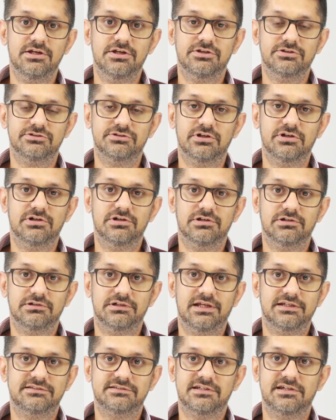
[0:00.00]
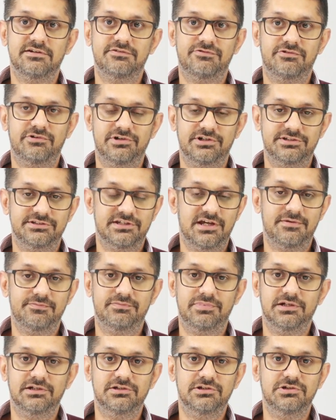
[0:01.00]
So let's say, for
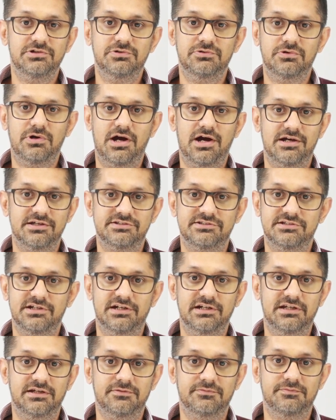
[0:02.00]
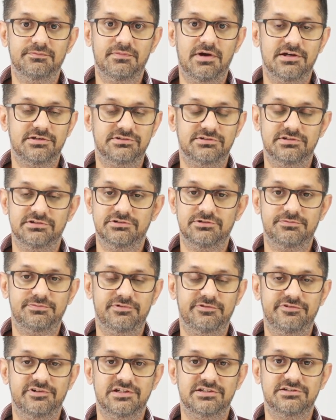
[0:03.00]
example, you are studying Masters of
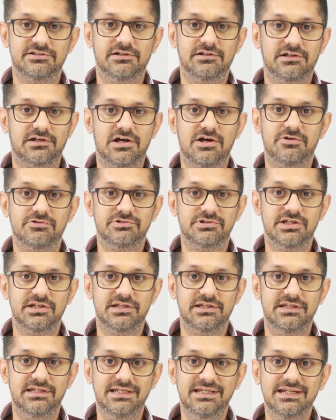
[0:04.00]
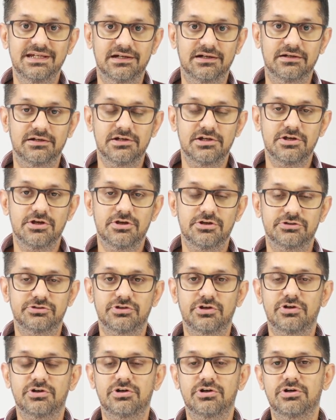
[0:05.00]
Professional Accounting here.
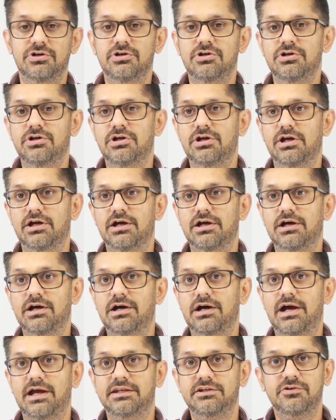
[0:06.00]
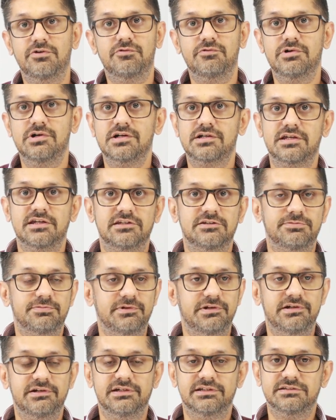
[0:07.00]
So and your work
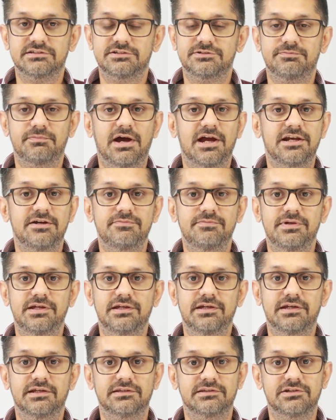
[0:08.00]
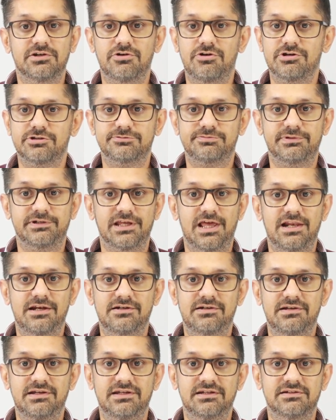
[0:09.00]
experience might be in the
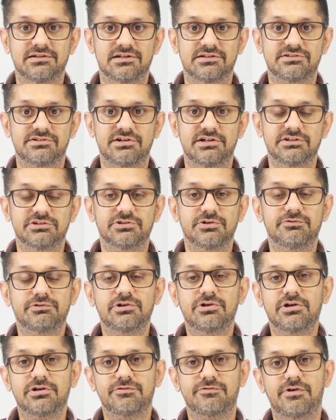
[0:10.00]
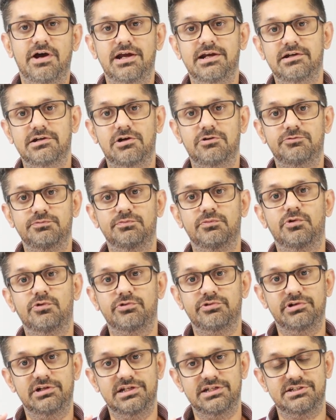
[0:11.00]
hospitality industry. So we got to find out
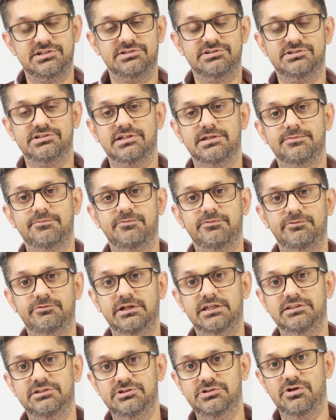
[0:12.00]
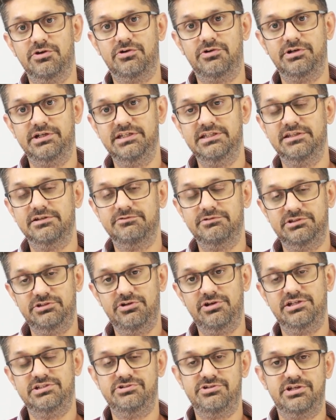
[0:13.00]
more relationship with your, either with
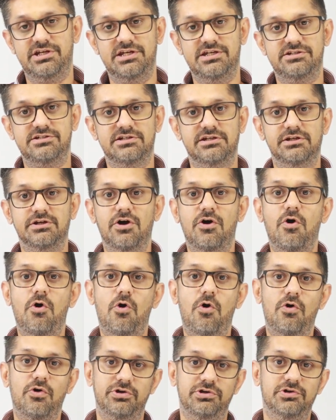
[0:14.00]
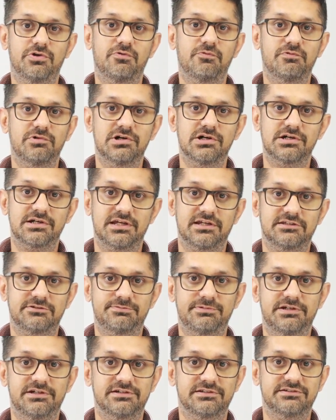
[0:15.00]
your education or your work
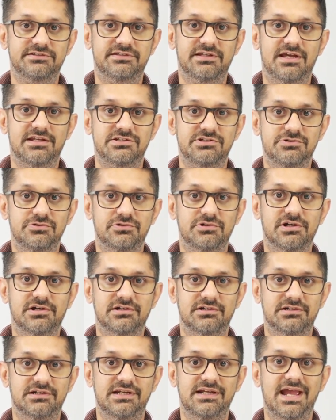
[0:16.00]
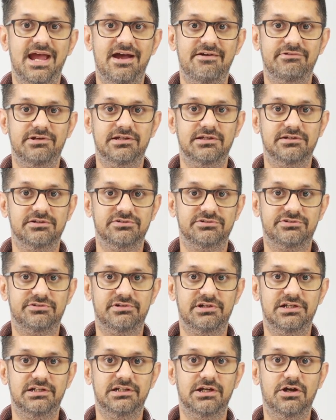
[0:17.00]
experience that you currently having in
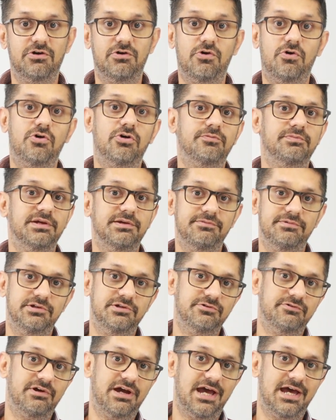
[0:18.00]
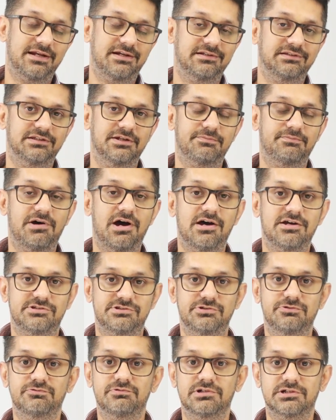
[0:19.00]
Australia, or maybe you had in the
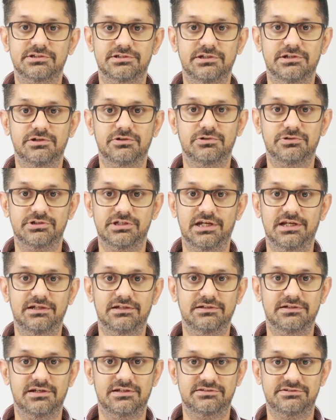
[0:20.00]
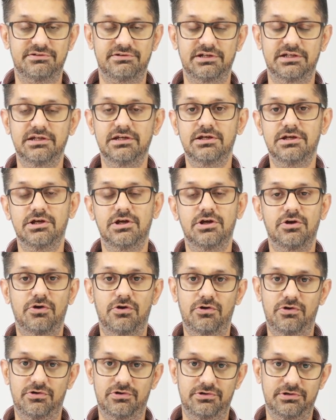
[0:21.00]
past, you worked in a hotel industry
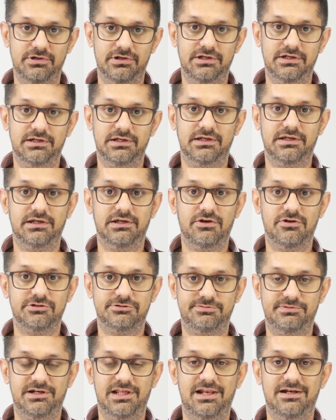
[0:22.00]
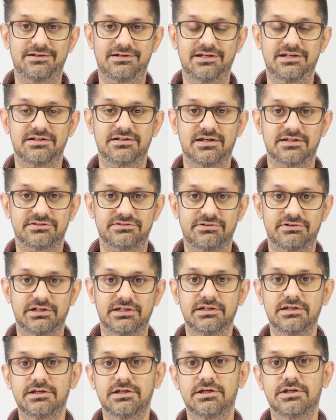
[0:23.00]
or a hospitality industry.